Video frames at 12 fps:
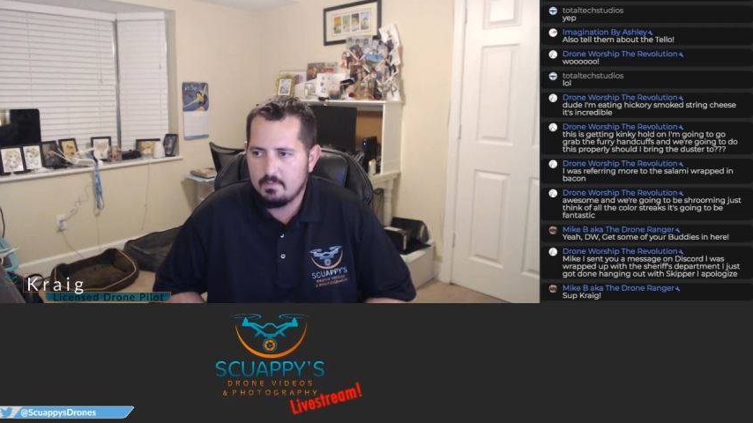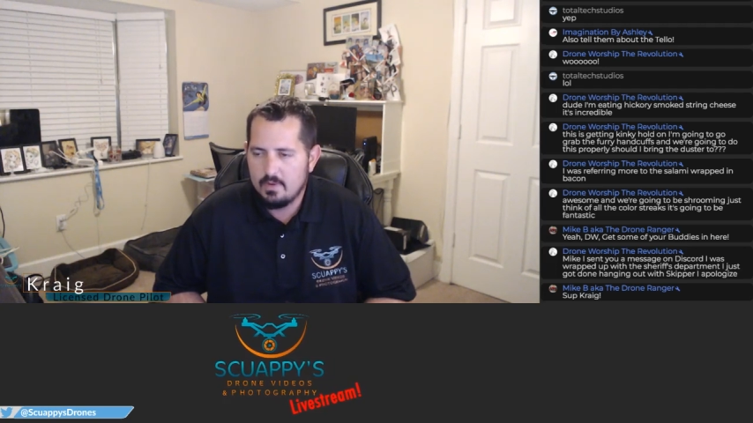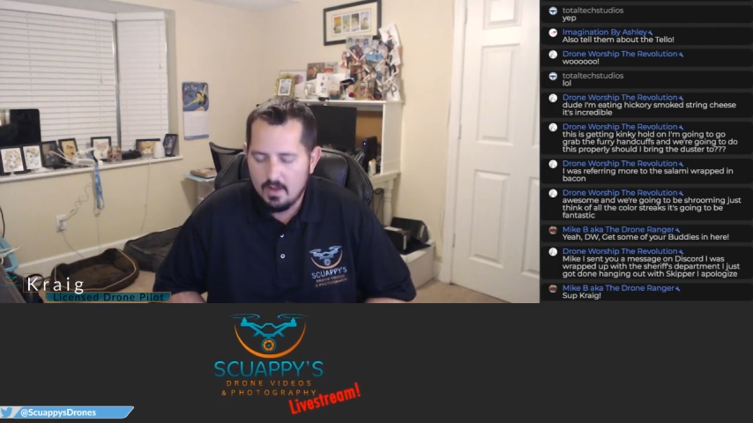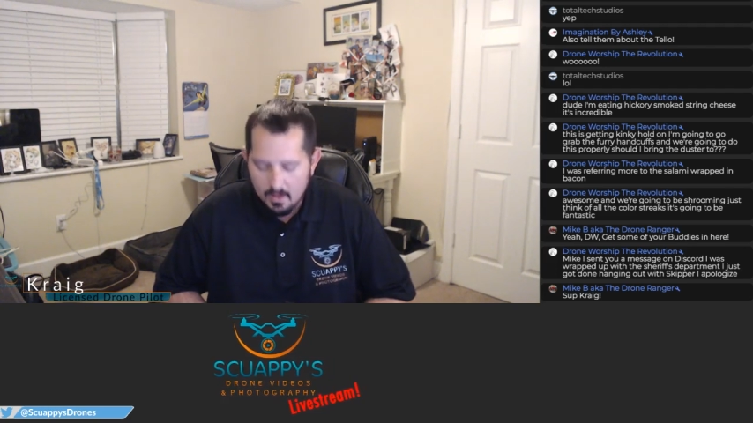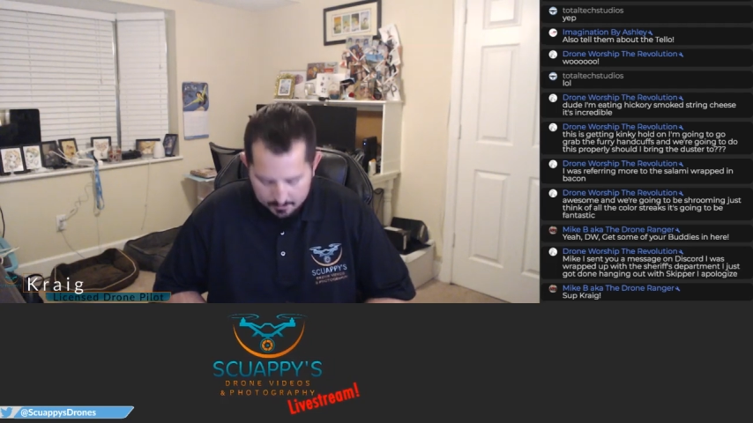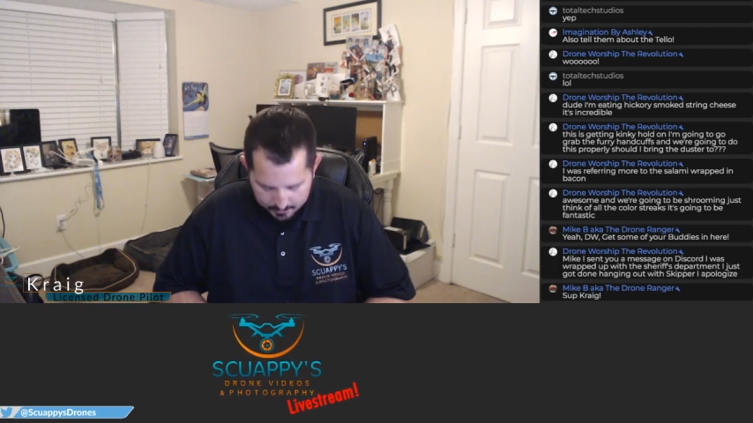
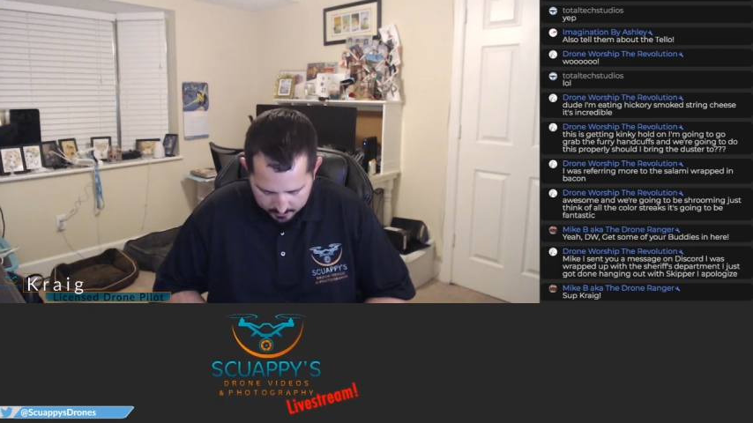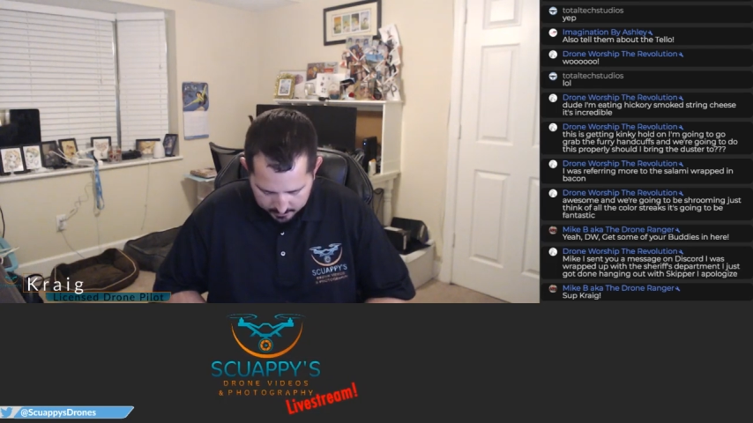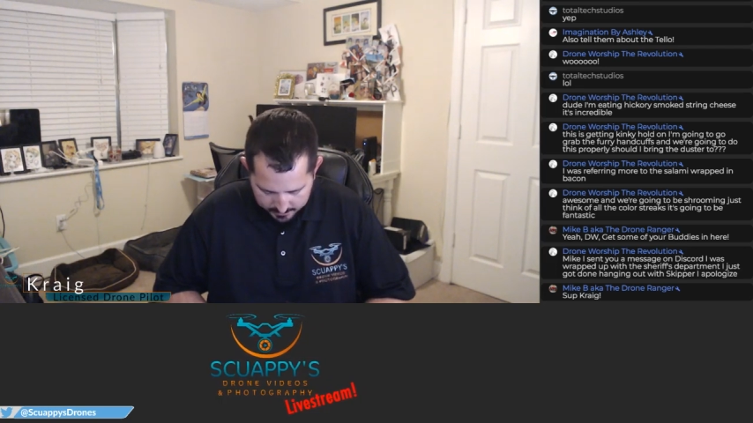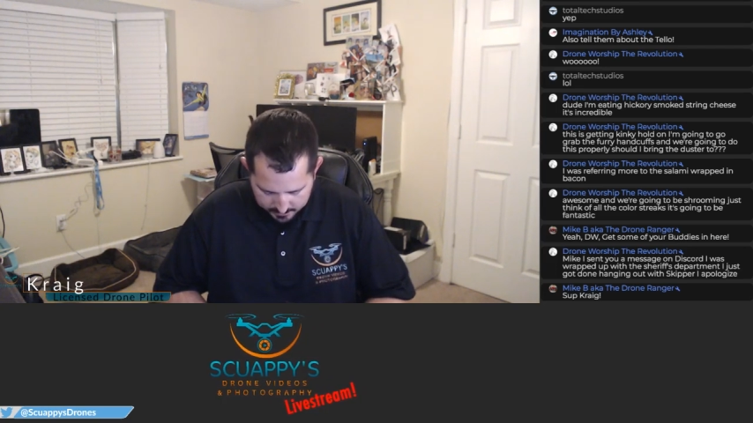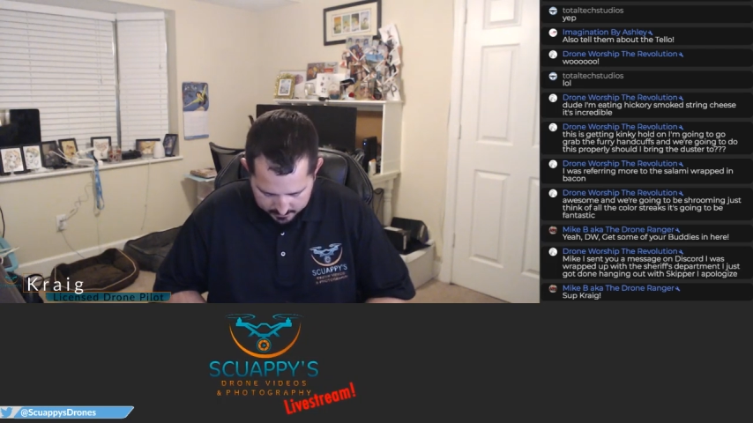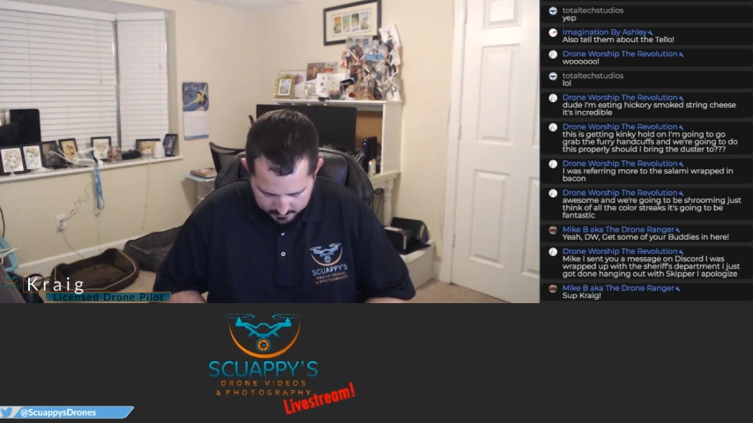pop
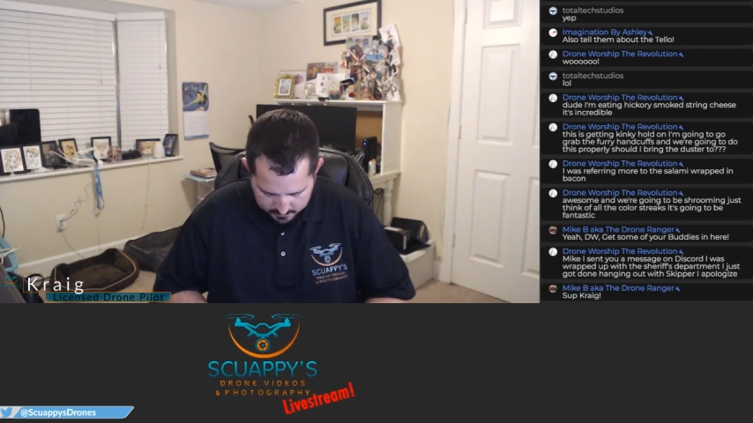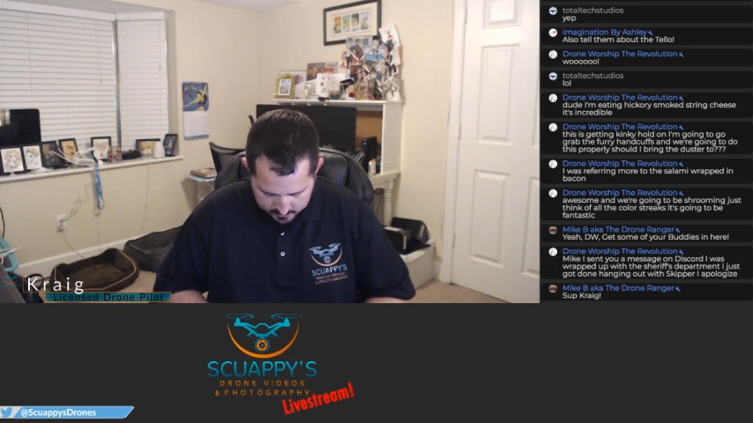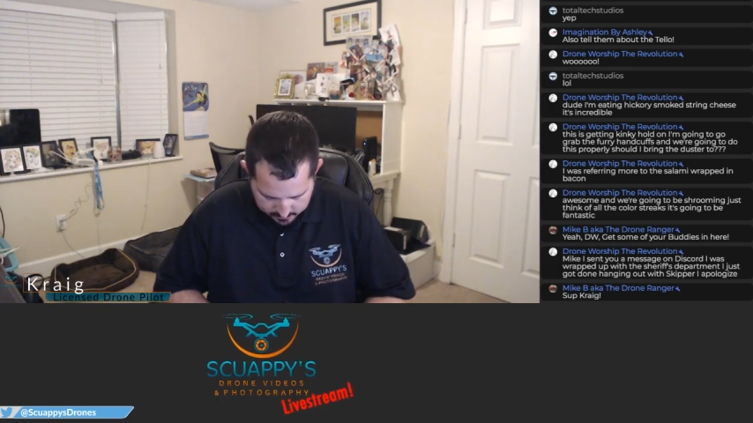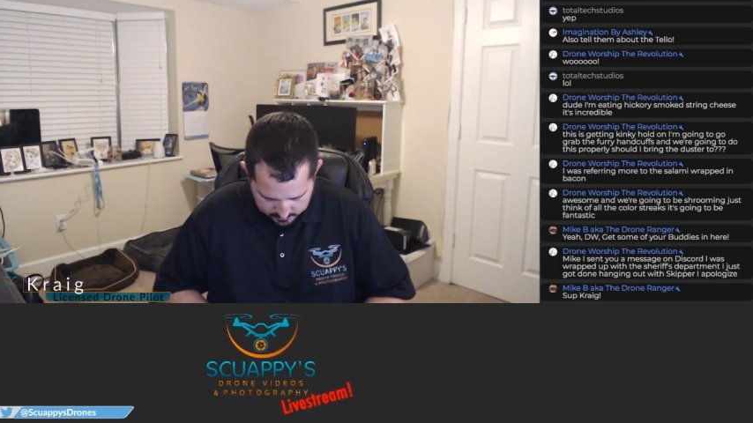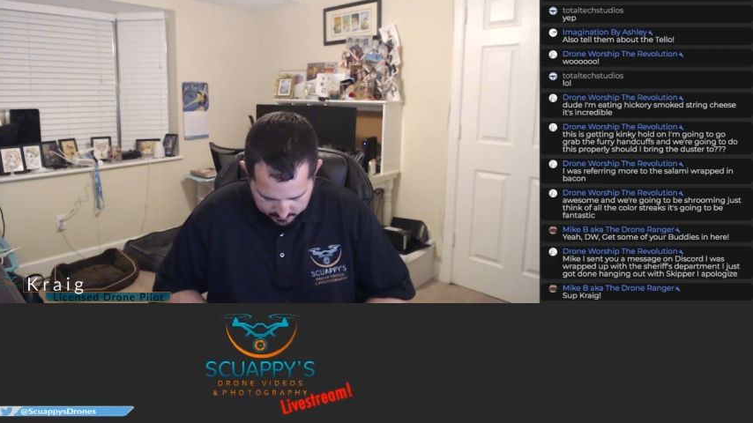on in.